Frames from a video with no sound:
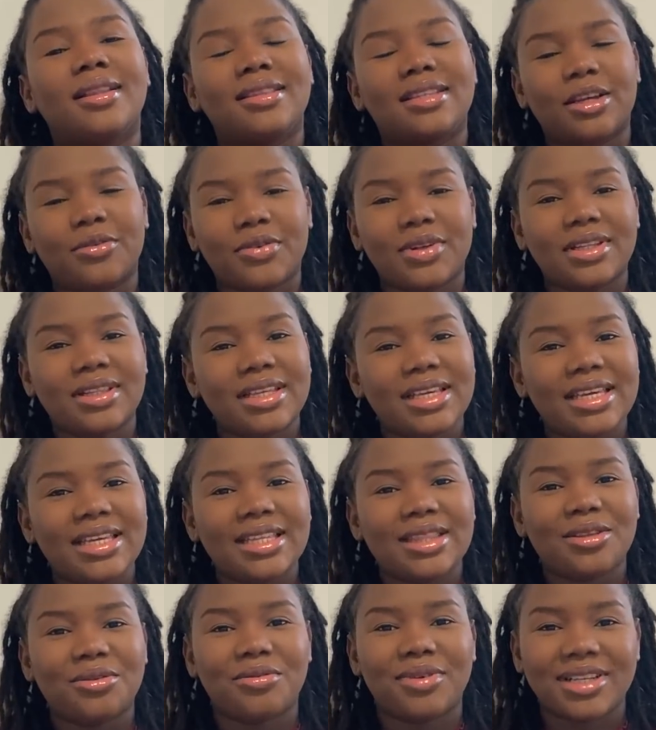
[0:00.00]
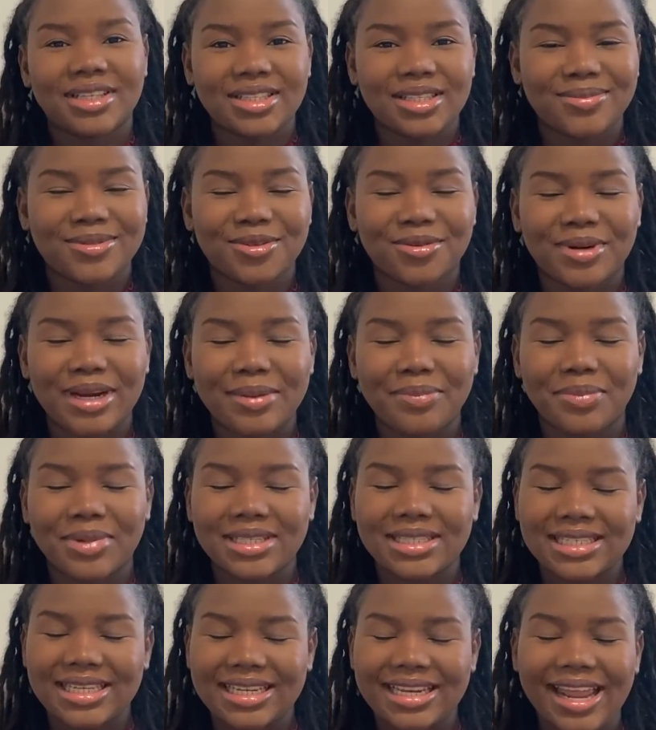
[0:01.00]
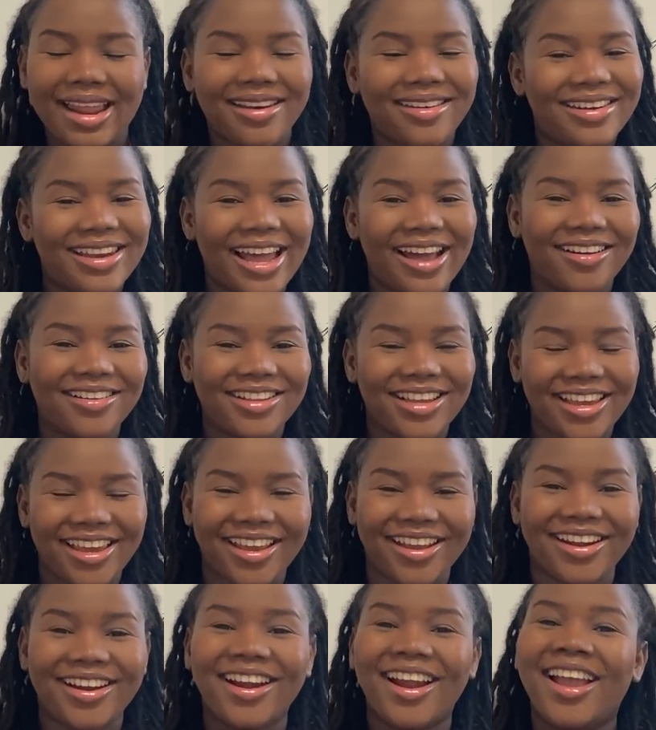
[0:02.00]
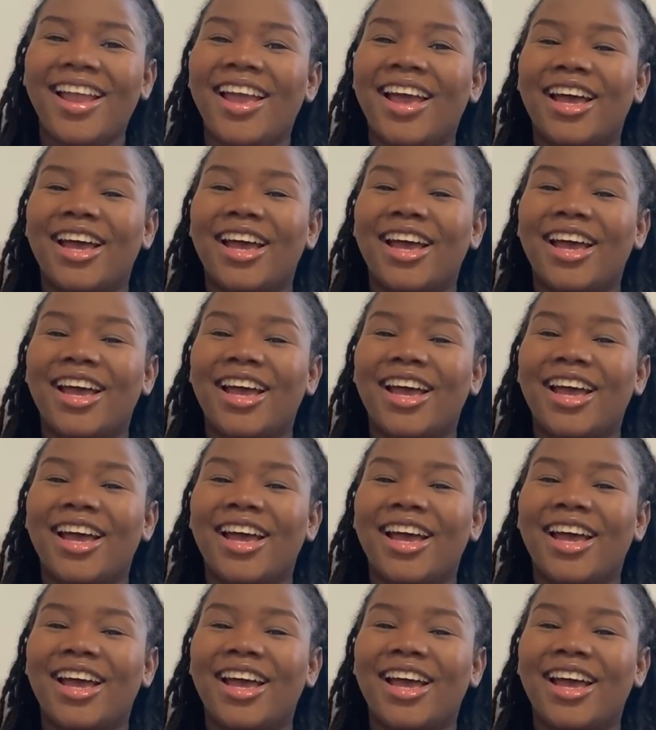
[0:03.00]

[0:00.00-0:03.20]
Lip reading: Definitely hit the red subscribe button down here.